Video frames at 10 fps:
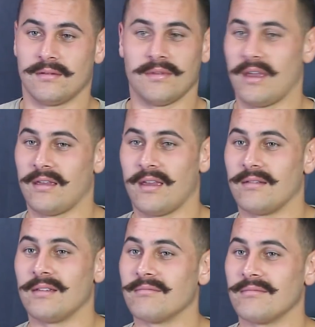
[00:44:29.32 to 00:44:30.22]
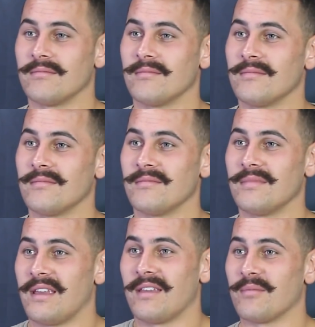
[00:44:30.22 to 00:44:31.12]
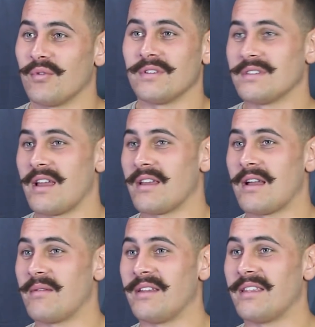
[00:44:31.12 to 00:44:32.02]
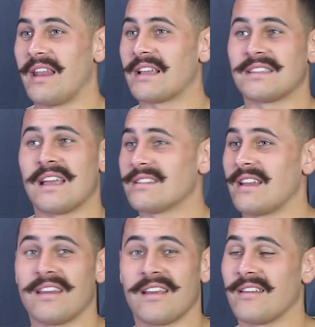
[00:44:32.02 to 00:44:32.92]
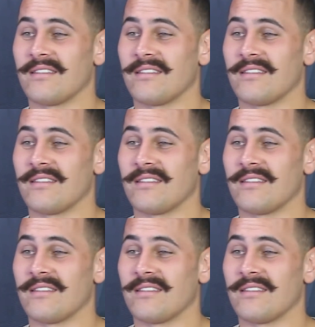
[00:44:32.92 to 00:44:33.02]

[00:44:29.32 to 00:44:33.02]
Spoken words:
you hear the boys coming in the next day saying